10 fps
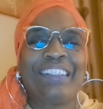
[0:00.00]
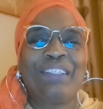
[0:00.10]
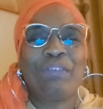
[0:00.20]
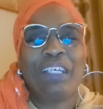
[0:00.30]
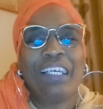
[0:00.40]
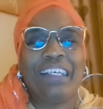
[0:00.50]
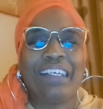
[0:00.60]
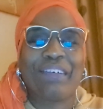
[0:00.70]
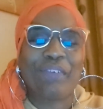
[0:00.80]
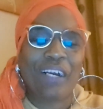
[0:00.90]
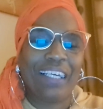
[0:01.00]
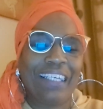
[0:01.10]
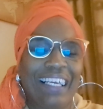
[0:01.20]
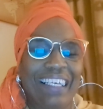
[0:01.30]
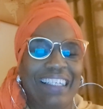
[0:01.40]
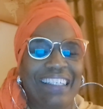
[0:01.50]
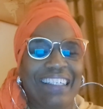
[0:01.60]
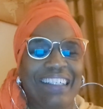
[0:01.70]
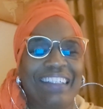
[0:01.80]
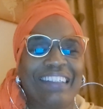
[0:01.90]
unique, right? And
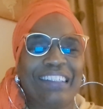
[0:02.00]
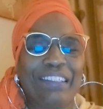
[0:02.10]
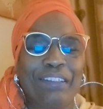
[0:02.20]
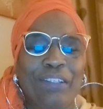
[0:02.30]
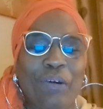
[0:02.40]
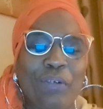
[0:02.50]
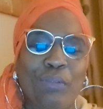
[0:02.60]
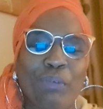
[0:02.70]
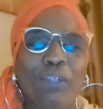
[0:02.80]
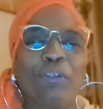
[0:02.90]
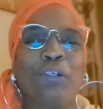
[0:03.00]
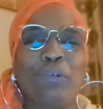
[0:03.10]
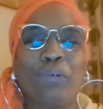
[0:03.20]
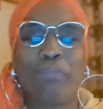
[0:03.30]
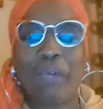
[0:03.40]
it's real cool.